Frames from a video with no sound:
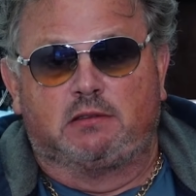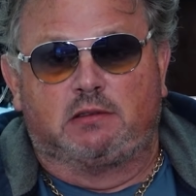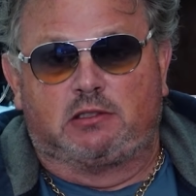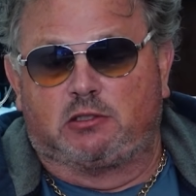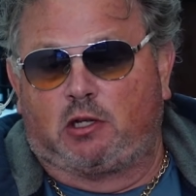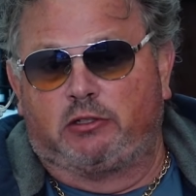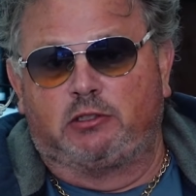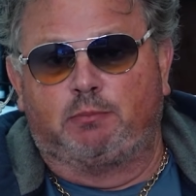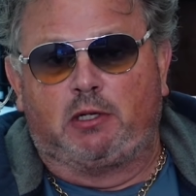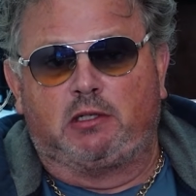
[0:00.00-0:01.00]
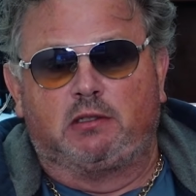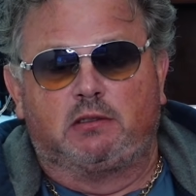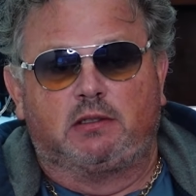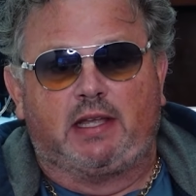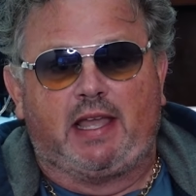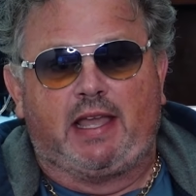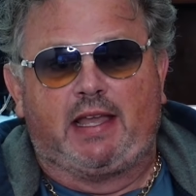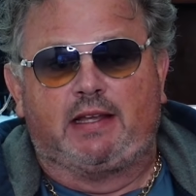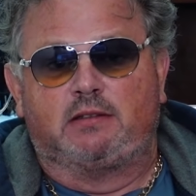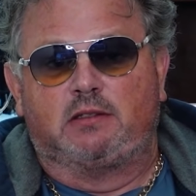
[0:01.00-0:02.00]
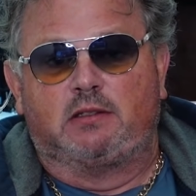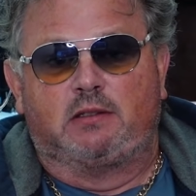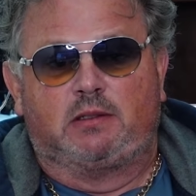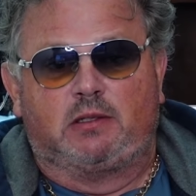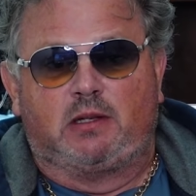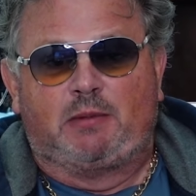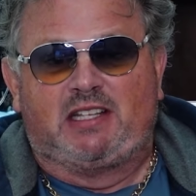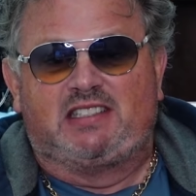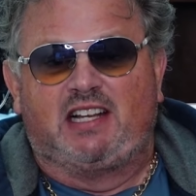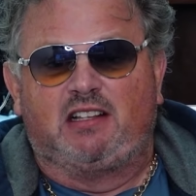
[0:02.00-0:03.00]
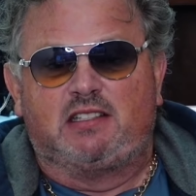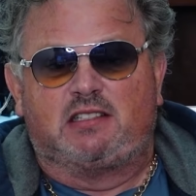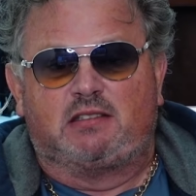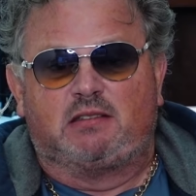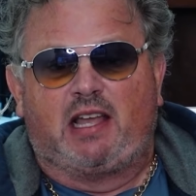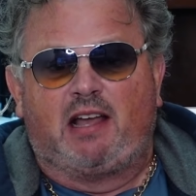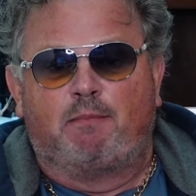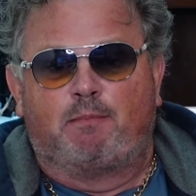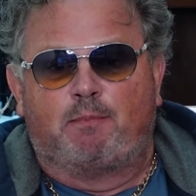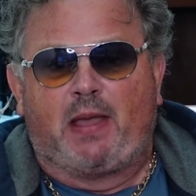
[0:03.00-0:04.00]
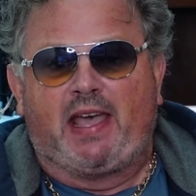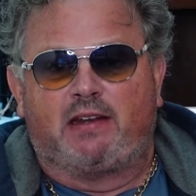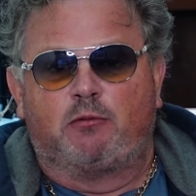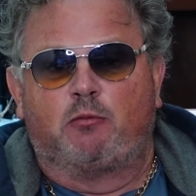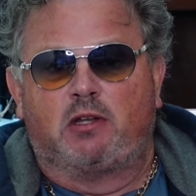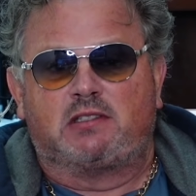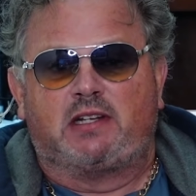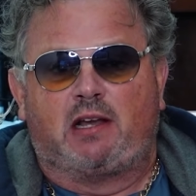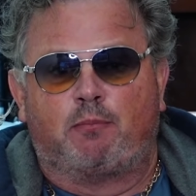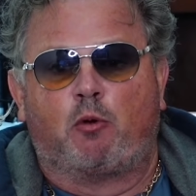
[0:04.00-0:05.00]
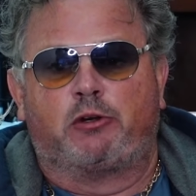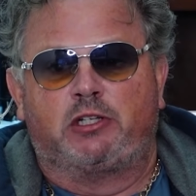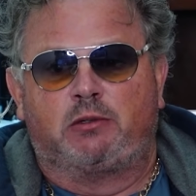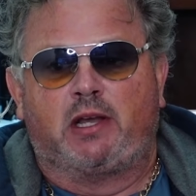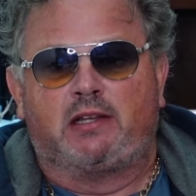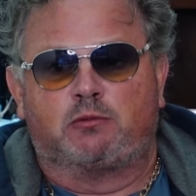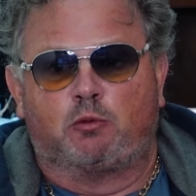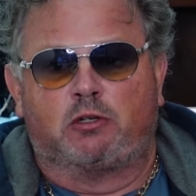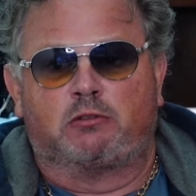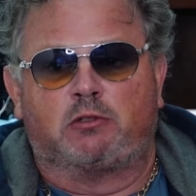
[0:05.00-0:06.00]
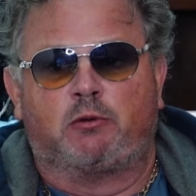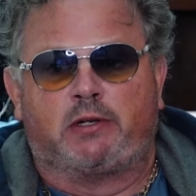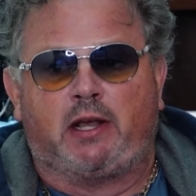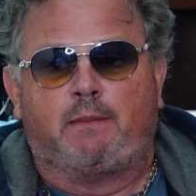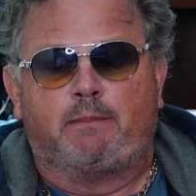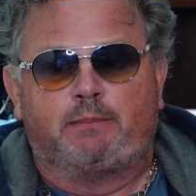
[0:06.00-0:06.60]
This is all in your book. And I mean, tell us how bad it was and how poor you guys were growing up.